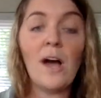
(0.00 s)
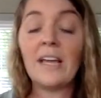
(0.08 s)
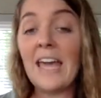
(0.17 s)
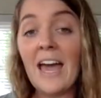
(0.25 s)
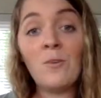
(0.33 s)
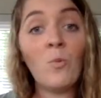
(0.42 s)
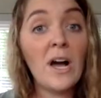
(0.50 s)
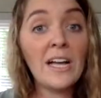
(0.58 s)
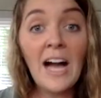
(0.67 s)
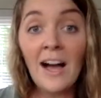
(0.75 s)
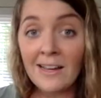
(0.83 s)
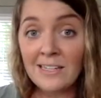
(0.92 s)
again, what
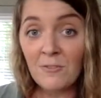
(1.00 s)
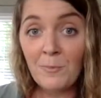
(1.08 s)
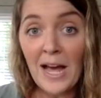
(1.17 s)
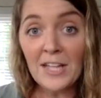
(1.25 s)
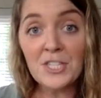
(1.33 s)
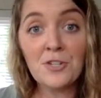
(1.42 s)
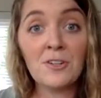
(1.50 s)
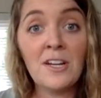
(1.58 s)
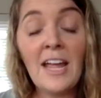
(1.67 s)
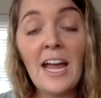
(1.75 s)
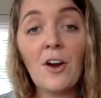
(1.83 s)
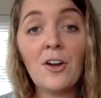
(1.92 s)
kind of bats are in
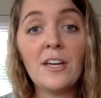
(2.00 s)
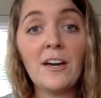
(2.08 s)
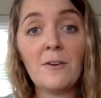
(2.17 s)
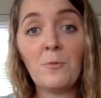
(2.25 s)
an area.